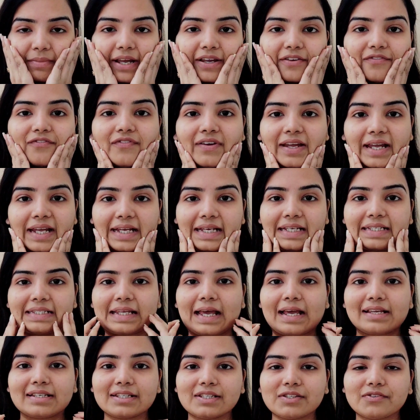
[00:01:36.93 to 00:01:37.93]
my face
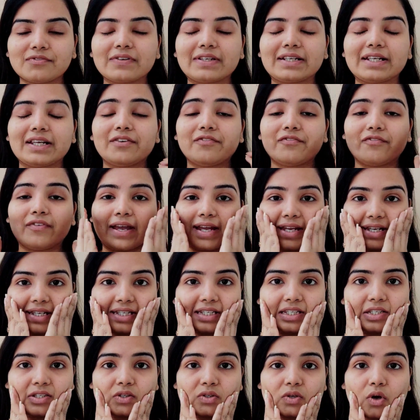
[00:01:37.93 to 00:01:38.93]
and it's feeling very
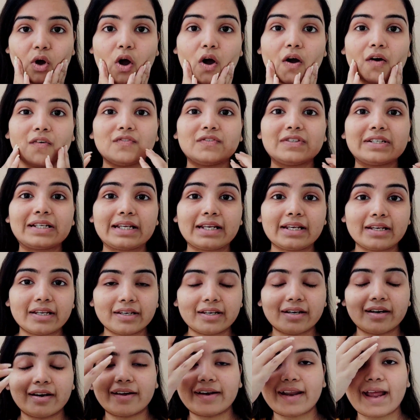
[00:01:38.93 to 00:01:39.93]
soft,
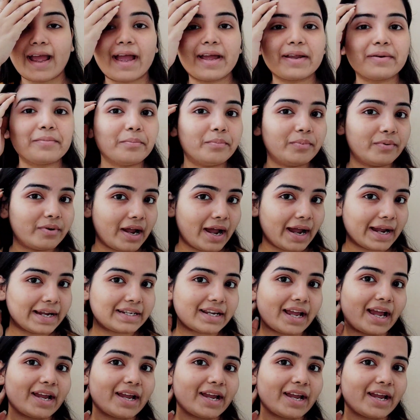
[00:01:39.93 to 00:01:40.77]
clear and bright.